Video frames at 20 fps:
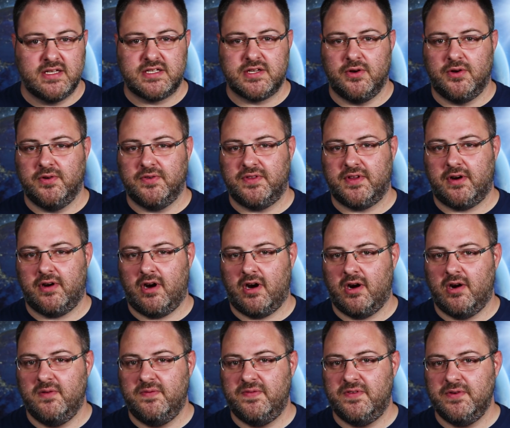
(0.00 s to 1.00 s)
So there
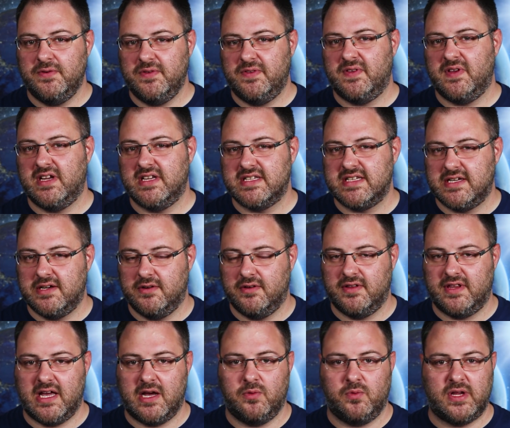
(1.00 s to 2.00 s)
are a few things
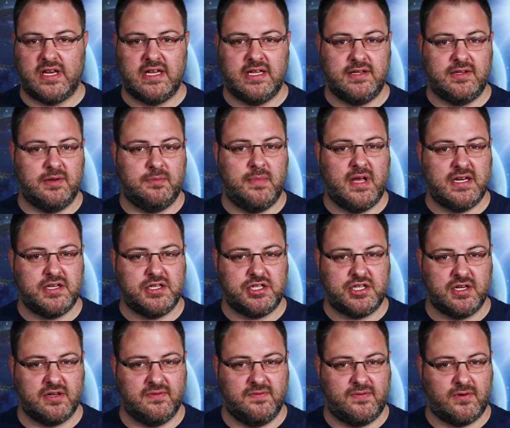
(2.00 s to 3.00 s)
here that we need to
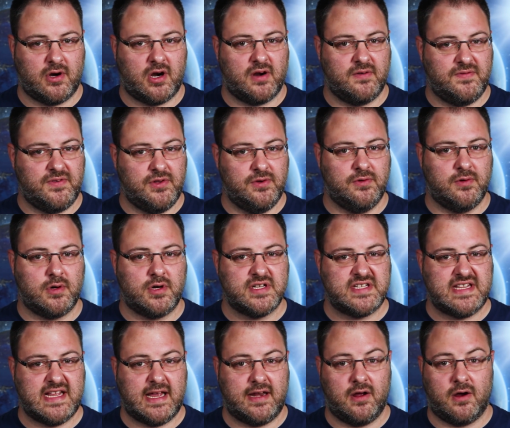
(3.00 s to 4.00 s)
mention for our
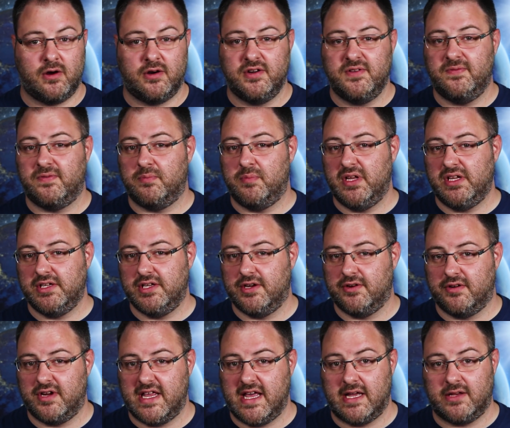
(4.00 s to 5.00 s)
viewers that aren't
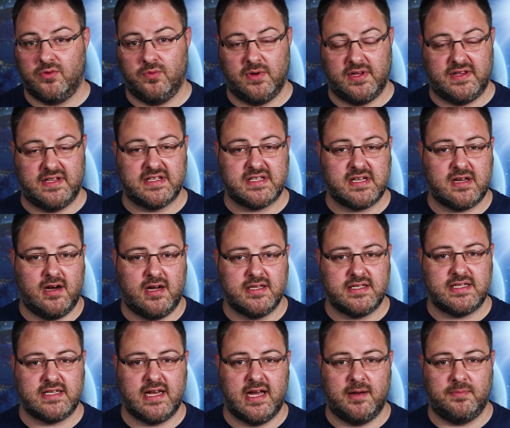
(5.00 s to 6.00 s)
familiar yet with this
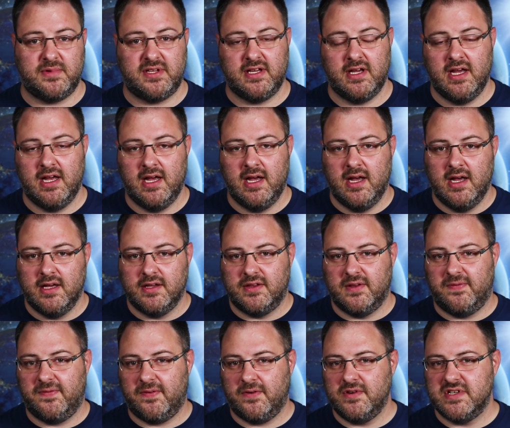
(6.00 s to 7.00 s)
concept.
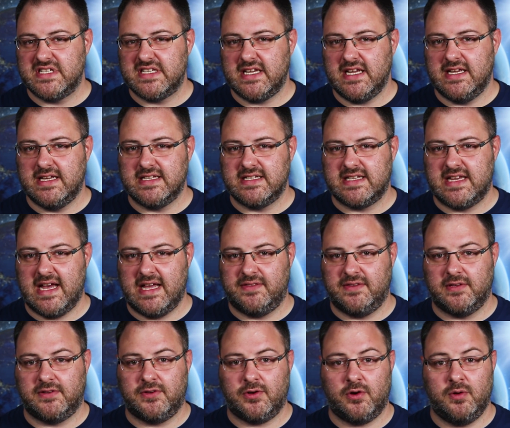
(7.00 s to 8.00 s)
The first is
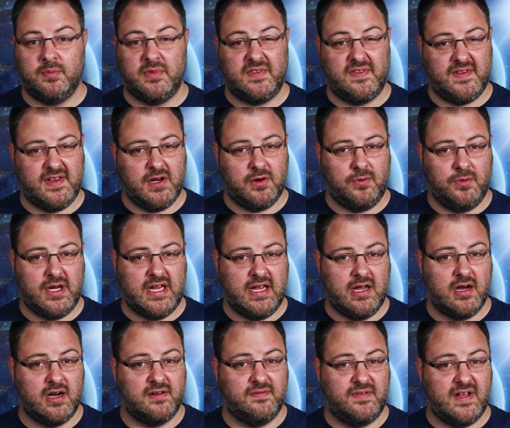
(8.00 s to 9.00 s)
that the term
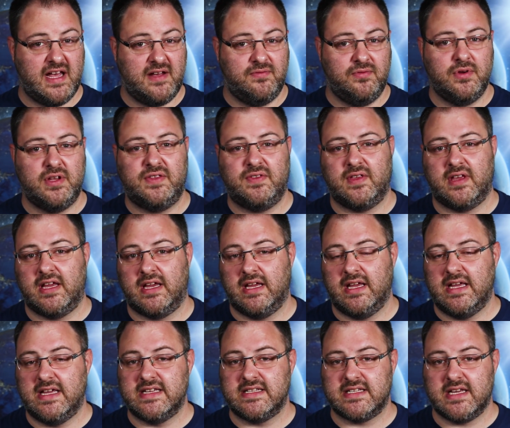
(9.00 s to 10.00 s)
theory of
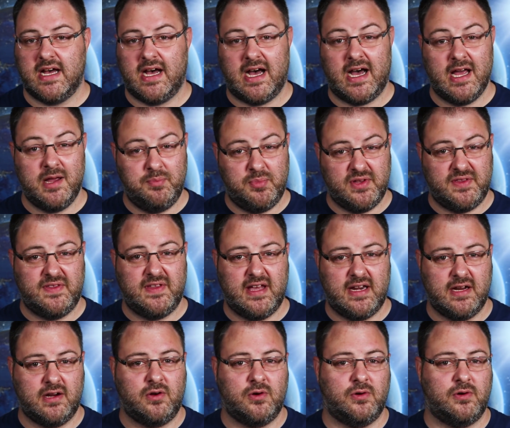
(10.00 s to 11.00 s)
everything is a
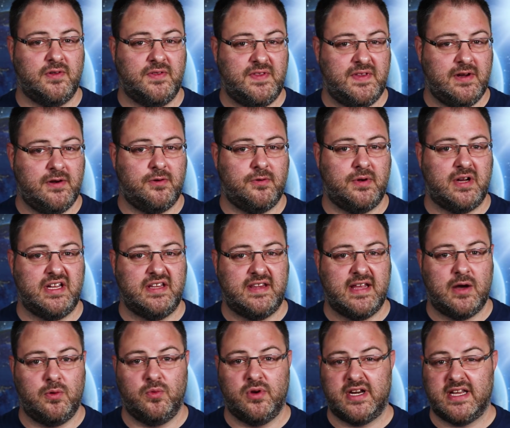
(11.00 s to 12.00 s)
hypothetical theory
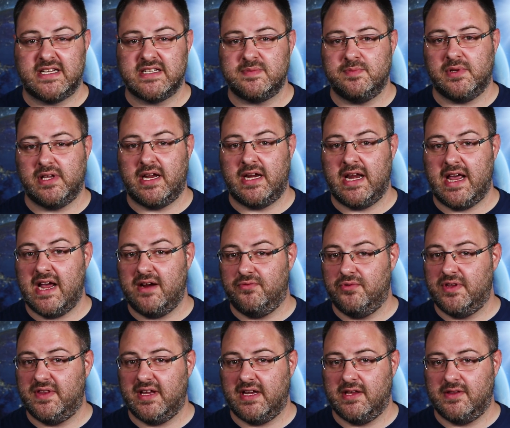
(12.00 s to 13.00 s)
that would explain
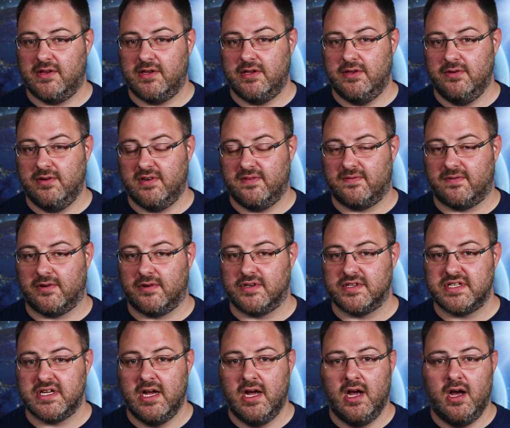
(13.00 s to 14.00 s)
everything in the
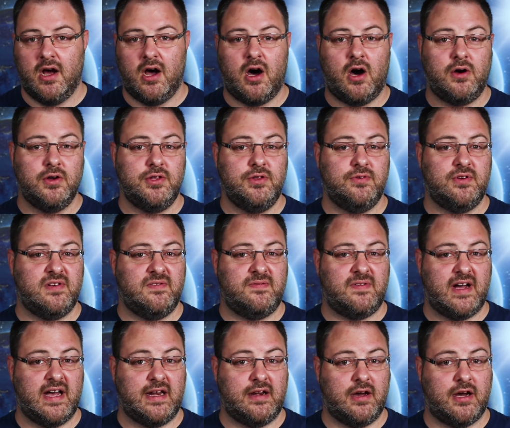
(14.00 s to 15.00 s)
universe, all
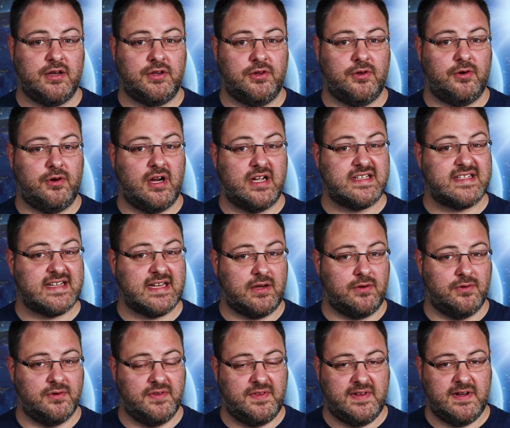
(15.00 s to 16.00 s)
unified under a
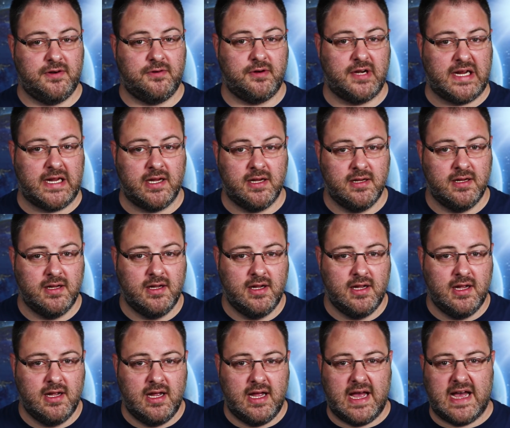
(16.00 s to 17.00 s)
single theory.
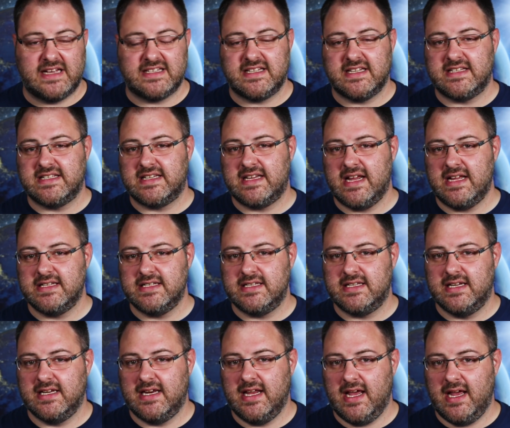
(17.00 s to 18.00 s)
As it
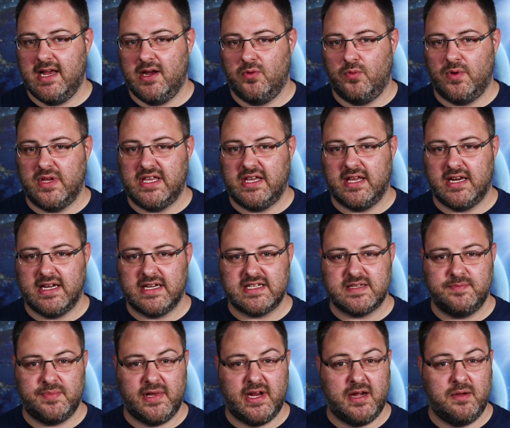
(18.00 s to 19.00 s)
stands today, we can
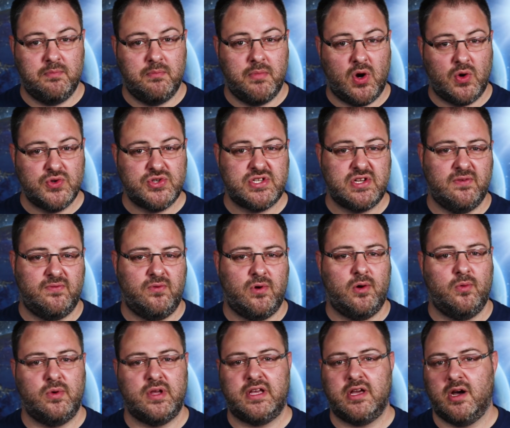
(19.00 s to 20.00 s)
explain most of
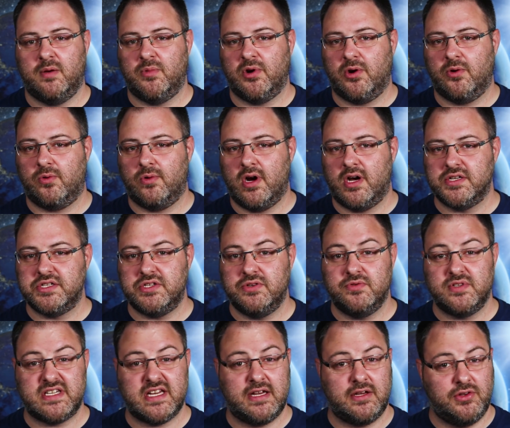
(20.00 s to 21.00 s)
what we come across
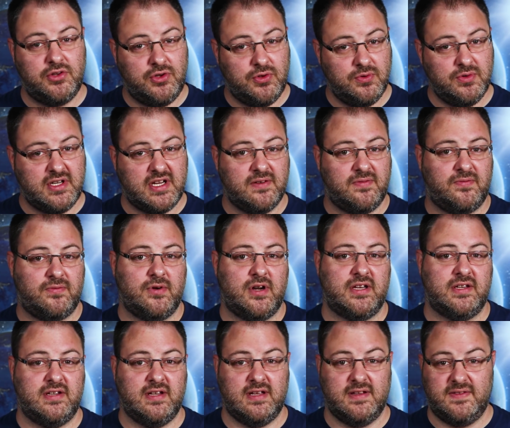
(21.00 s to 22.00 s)
using two
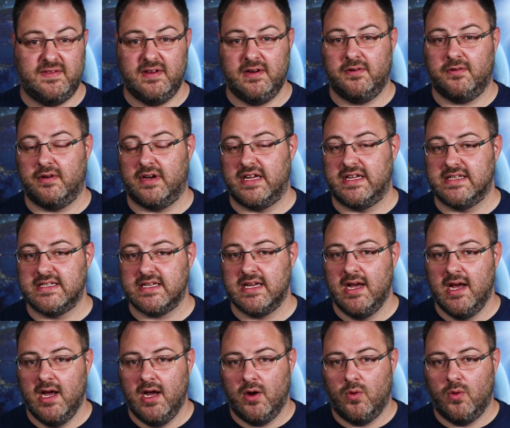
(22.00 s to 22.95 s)
different theories.